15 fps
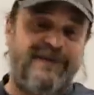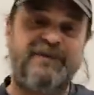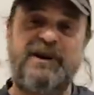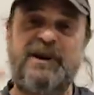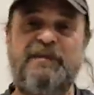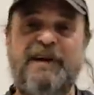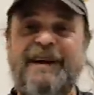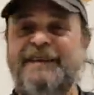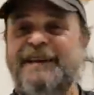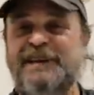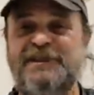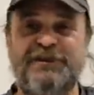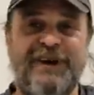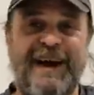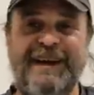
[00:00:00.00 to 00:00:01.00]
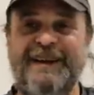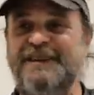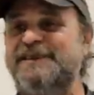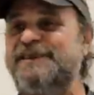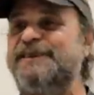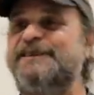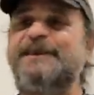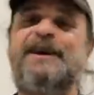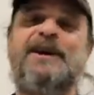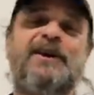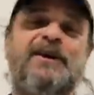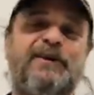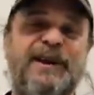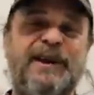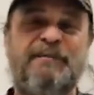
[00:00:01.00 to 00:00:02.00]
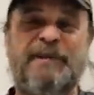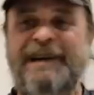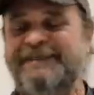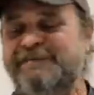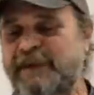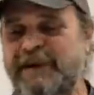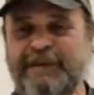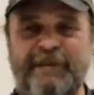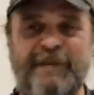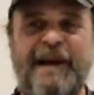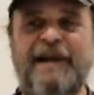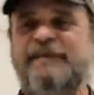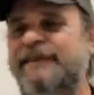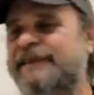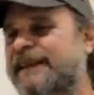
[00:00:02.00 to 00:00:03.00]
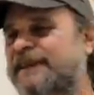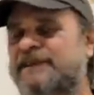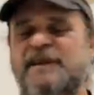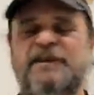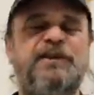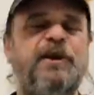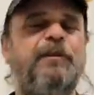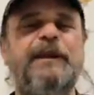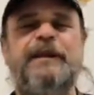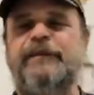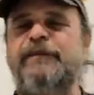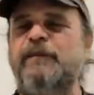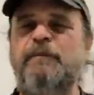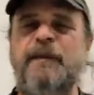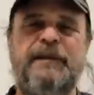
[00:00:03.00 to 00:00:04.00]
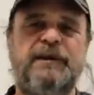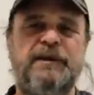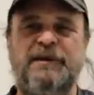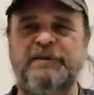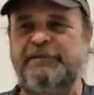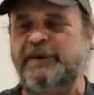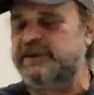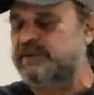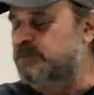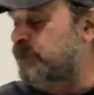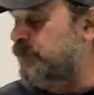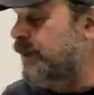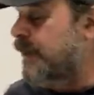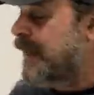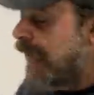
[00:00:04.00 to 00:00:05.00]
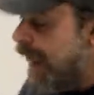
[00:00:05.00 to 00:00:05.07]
What about electrolysis? What about blah, blah, blah? And there's, there's so many different methods of rust remover.